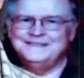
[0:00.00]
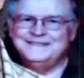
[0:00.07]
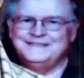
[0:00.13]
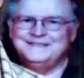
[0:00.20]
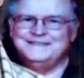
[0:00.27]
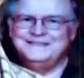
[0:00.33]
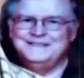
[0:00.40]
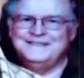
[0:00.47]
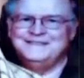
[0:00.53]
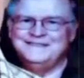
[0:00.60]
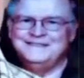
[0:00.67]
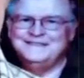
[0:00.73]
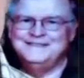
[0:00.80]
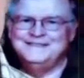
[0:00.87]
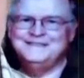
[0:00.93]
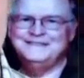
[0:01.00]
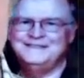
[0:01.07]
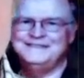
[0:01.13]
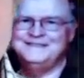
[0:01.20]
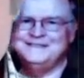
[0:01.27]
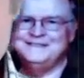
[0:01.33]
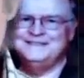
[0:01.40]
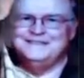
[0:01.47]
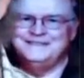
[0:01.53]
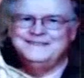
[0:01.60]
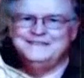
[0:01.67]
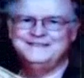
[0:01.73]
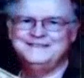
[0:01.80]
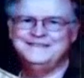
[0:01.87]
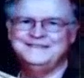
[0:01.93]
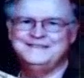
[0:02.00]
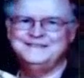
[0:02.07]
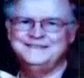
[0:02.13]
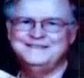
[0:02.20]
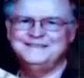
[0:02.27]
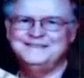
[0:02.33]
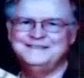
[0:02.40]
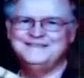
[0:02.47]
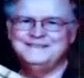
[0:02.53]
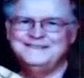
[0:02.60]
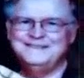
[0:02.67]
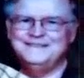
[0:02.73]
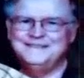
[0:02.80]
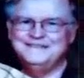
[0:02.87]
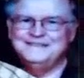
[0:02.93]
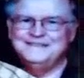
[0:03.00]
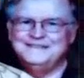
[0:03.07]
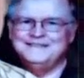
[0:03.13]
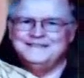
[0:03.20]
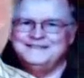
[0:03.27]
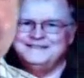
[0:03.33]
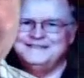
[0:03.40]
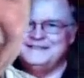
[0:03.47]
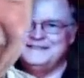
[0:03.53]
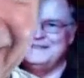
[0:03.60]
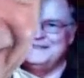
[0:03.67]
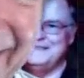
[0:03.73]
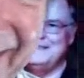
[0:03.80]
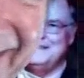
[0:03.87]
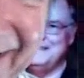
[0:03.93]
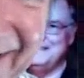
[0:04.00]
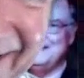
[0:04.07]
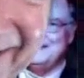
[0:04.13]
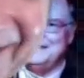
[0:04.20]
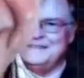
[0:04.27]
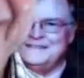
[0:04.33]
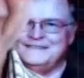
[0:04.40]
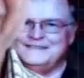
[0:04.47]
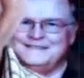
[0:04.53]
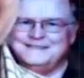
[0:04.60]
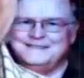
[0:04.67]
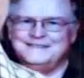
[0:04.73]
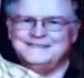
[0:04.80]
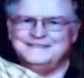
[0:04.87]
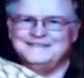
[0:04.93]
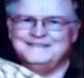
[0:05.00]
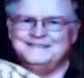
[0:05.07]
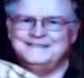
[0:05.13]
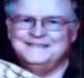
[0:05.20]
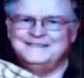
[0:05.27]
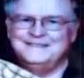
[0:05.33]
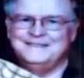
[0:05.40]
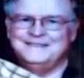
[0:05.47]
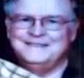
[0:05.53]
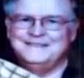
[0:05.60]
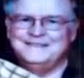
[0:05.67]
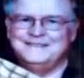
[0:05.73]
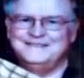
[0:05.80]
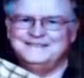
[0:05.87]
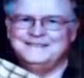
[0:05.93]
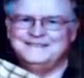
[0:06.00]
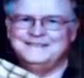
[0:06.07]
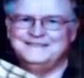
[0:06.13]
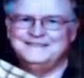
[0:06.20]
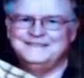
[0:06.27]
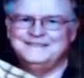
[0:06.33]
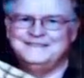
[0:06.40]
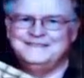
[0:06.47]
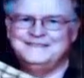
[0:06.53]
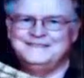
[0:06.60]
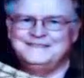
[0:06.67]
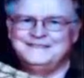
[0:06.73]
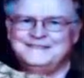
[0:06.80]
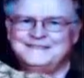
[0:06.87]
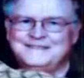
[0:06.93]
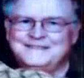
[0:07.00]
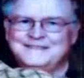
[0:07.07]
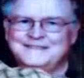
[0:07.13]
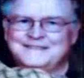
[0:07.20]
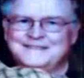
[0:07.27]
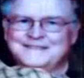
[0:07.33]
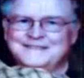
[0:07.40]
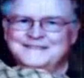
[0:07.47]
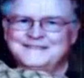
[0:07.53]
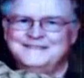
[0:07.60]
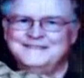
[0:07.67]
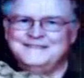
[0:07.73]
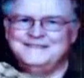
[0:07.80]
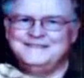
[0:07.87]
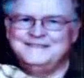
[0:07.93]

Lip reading: [no speech]